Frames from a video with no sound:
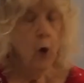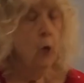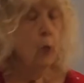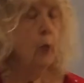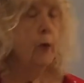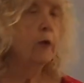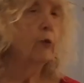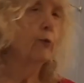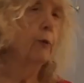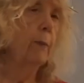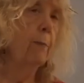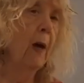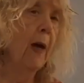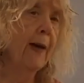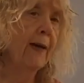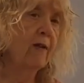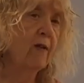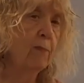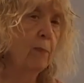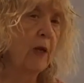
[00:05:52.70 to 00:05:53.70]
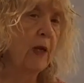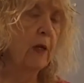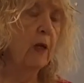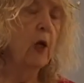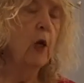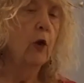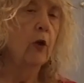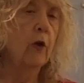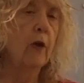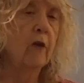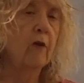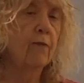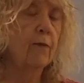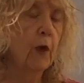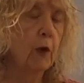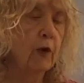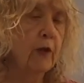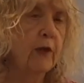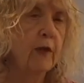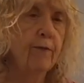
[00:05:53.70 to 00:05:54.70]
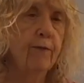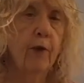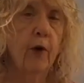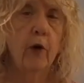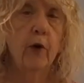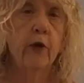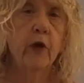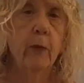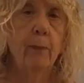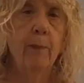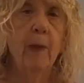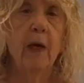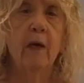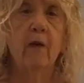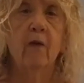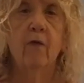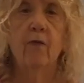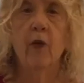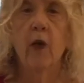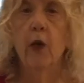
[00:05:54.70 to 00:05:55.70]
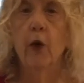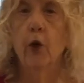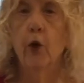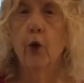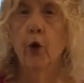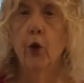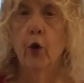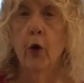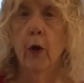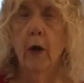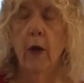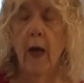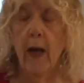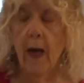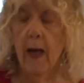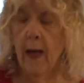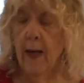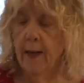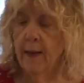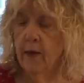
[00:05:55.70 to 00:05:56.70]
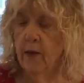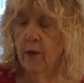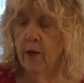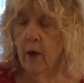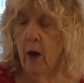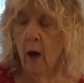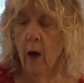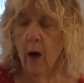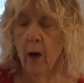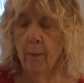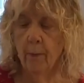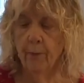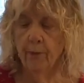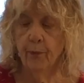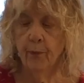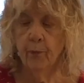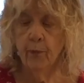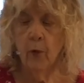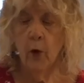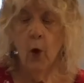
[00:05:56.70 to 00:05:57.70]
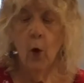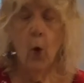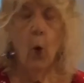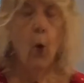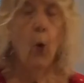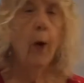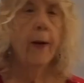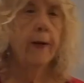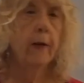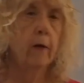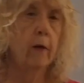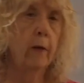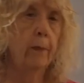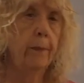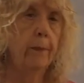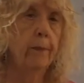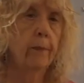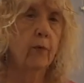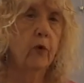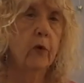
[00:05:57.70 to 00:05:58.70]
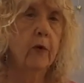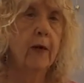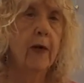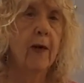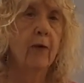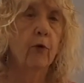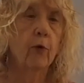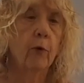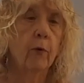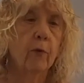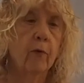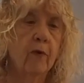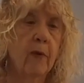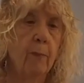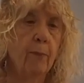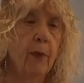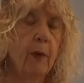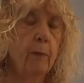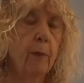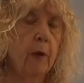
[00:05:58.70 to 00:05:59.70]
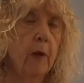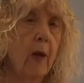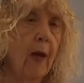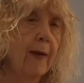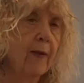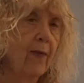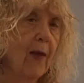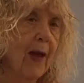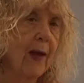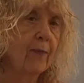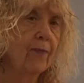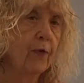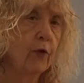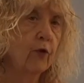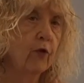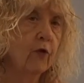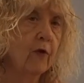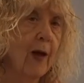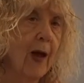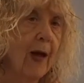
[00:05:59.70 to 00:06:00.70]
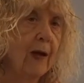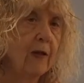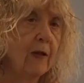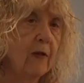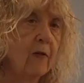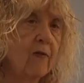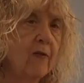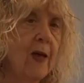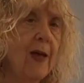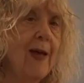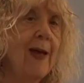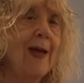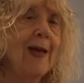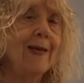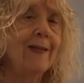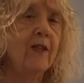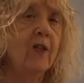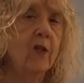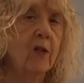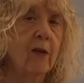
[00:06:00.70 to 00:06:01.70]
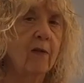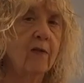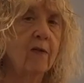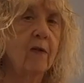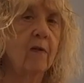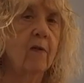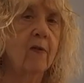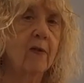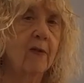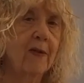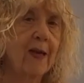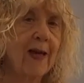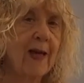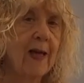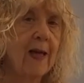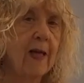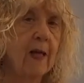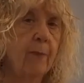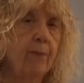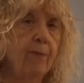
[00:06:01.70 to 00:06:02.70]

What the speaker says: Which reminds me, it's very difficult to mix vinegar and oil together. Some people like that in their salads. It doesn't stay